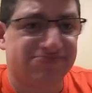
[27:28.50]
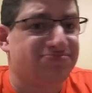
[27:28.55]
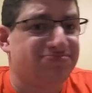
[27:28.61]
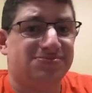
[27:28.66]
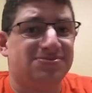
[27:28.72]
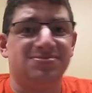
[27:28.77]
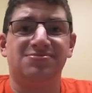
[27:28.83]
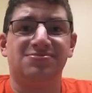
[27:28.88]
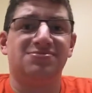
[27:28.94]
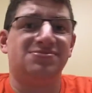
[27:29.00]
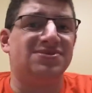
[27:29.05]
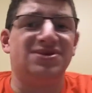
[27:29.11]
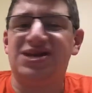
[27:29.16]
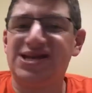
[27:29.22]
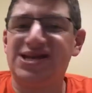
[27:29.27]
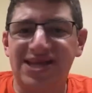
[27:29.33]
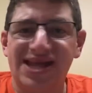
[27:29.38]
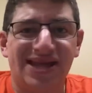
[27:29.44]
That
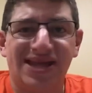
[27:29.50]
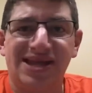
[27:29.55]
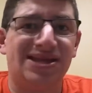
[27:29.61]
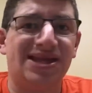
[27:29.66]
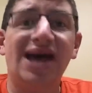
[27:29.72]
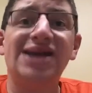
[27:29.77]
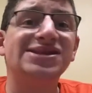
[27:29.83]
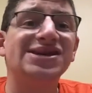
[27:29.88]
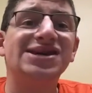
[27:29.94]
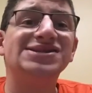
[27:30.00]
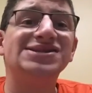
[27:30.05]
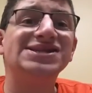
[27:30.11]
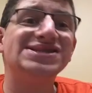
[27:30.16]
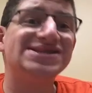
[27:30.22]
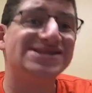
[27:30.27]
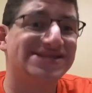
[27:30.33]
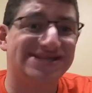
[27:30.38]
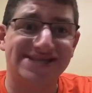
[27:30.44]
doesn't sit well with
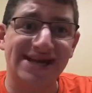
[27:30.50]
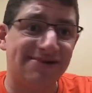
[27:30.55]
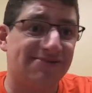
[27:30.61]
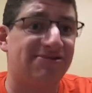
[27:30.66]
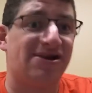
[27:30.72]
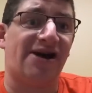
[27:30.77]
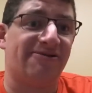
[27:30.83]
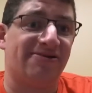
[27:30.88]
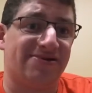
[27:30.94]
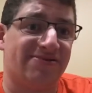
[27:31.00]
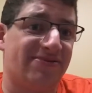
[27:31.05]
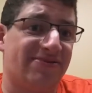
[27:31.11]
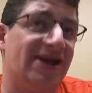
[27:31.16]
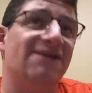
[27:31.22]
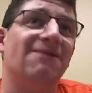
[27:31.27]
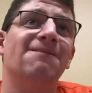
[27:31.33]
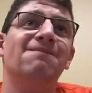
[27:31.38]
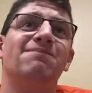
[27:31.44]
me. When you
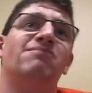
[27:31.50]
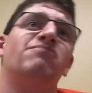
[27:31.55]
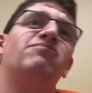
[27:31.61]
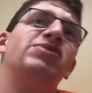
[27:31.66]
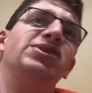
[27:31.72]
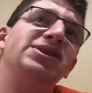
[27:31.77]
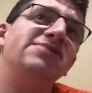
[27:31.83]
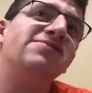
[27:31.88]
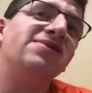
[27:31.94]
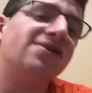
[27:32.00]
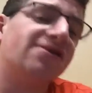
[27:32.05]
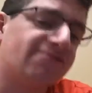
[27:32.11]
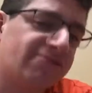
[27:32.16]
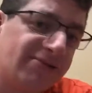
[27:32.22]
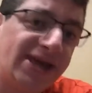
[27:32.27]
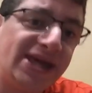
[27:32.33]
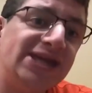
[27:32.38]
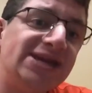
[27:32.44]
agree to do
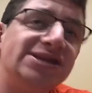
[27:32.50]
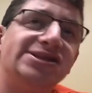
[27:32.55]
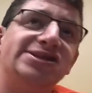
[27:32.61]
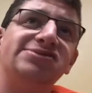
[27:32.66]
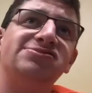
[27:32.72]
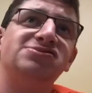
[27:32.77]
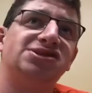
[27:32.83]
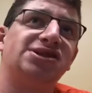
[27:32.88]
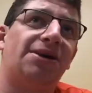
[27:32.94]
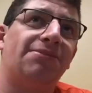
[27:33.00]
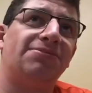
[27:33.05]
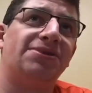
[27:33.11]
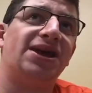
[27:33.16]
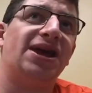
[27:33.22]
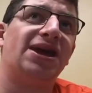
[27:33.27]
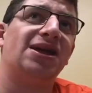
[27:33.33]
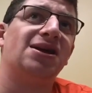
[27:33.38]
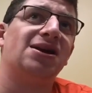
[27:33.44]
something, you should
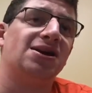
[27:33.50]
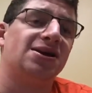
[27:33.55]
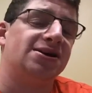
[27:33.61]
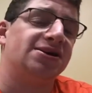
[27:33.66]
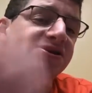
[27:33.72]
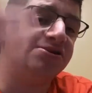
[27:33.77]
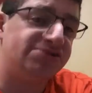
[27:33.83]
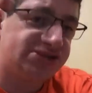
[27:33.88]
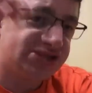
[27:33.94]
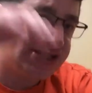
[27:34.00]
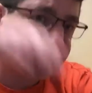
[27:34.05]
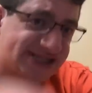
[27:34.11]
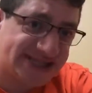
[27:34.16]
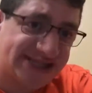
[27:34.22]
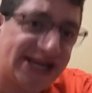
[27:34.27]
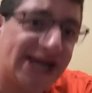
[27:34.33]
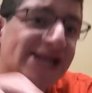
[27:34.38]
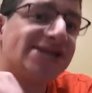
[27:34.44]
stick to your word
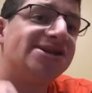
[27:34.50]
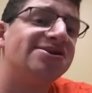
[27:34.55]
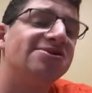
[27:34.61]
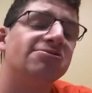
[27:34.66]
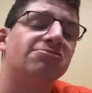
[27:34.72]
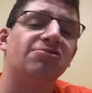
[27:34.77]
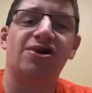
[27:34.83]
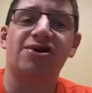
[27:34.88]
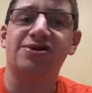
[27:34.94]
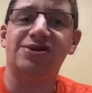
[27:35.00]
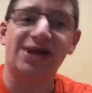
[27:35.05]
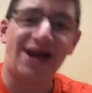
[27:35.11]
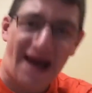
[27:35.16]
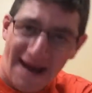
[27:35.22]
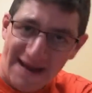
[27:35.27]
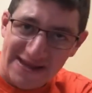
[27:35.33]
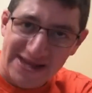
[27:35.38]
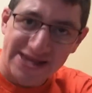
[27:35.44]
and do it.
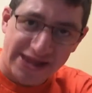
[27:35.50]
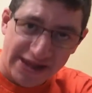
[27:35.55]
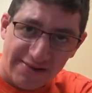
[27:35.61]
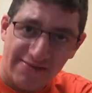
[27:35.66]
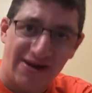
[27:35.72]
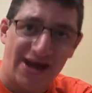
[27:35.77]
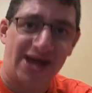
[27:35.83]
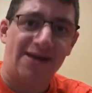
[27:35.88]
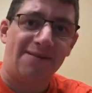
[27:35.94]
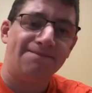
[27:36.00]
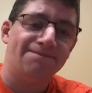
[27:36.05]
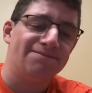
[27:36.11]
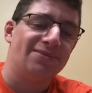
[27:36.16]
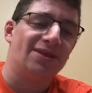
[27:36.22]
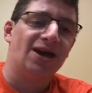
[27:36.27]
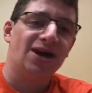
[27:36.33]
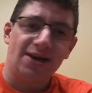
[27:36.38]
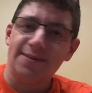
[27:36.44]
So
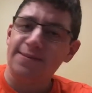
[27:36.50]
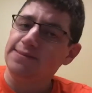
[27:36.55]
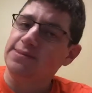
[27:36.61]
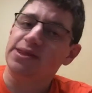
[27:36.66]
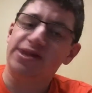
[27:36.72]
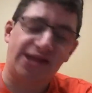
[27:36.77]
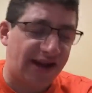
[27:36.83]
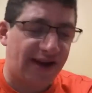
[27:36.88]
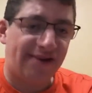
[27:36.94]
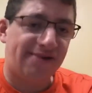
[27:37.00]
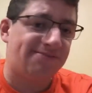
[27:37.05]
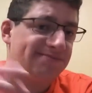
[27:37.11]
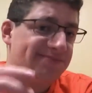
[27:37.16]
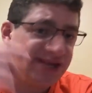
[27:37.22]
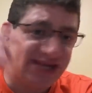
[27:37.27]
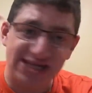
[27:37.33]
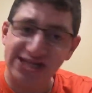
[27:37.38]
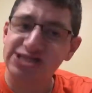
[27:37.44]
he should be in
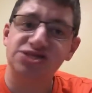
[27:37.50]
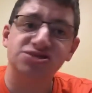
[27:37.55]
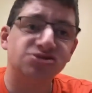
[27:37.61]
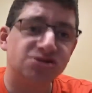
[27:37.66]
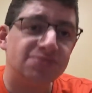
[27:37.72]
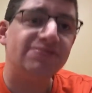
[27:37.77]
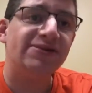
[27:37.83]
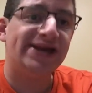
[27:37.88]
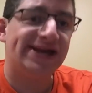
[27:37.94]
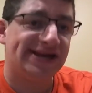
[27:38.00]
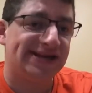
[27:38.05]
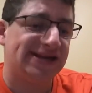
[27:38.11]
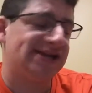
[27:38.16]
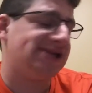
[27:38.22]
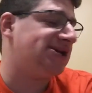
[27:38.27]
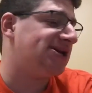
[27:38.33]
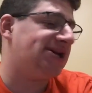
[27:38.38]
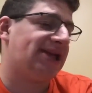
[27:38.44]
Indianapolis right now.